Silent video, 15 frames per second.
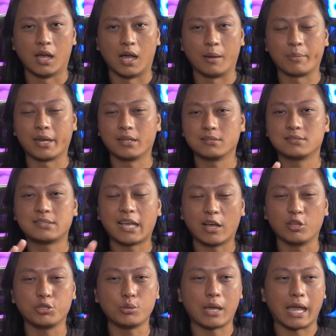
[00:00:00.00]
I'm gonna
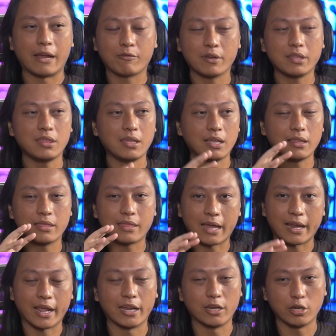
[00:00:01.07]
tell you everything
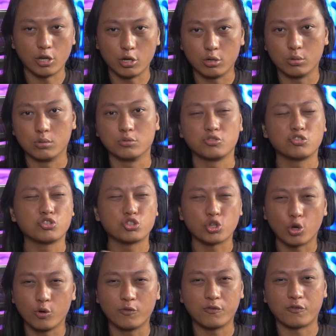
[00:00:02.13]
that I know
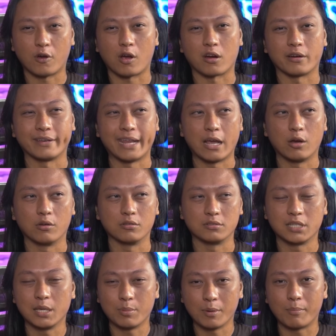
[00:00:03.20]
so far. Now,
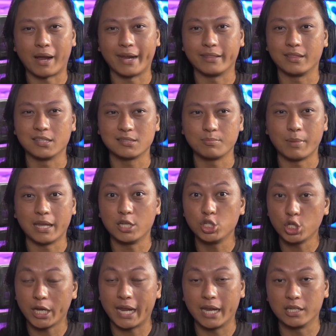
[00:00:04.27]
keep in mind this may
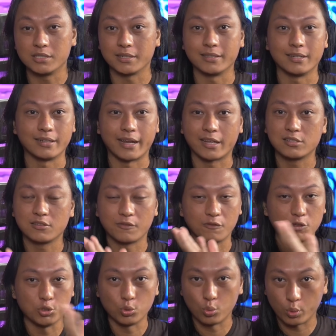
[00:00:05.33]
change in the next
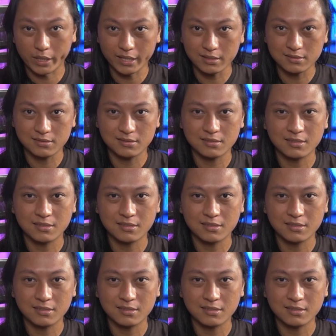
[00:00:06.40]
few weeks.